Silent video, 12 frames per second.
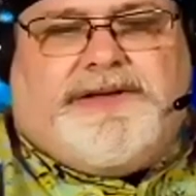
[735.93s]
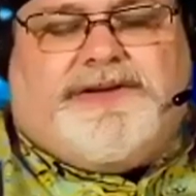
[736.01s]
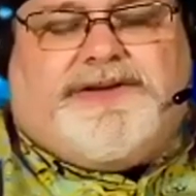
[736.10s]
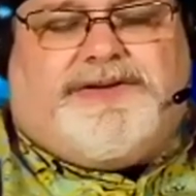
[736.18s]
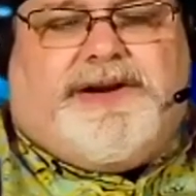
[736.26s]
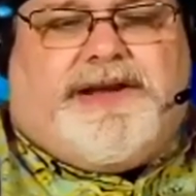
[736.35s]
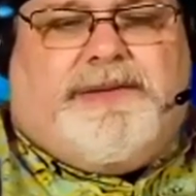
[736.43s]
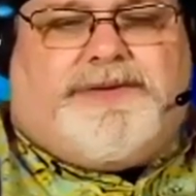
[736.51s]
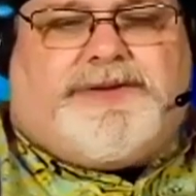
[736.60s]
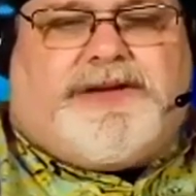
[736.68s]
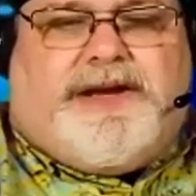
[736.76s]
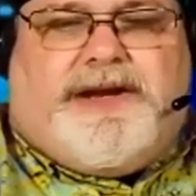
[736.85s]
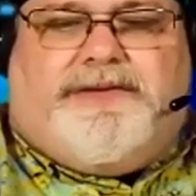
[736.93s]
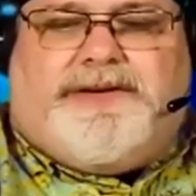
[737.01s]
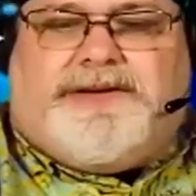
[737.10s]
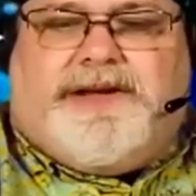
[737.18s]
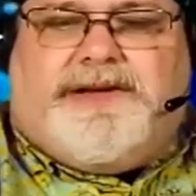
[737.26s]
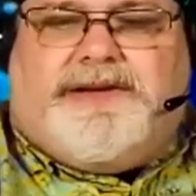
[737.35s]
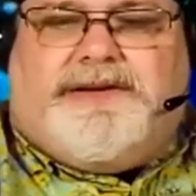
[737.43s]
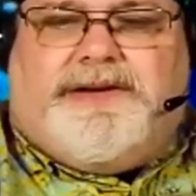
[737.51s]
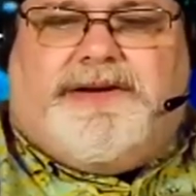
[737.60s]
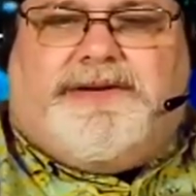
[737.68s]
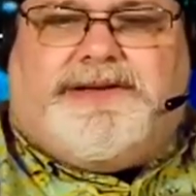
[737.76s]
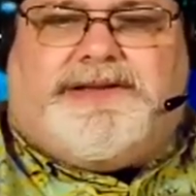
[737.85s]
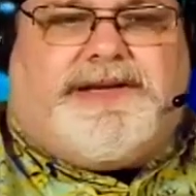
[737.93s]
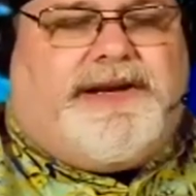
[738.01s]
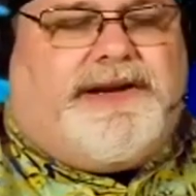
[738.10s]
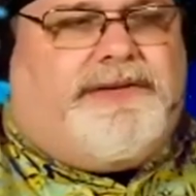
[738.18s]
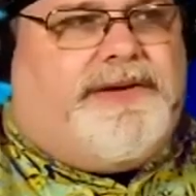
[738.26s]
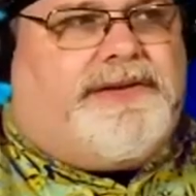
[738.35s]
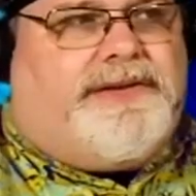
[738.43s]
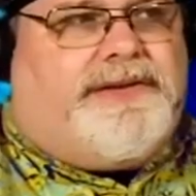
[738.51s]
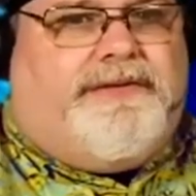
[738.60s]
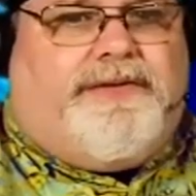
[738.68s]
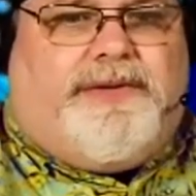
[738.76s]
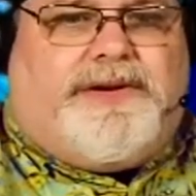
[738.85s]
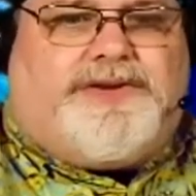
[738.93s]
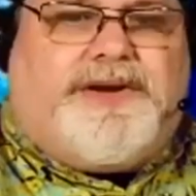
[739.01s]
to try to keep us kind of in in you know in sync with everyone.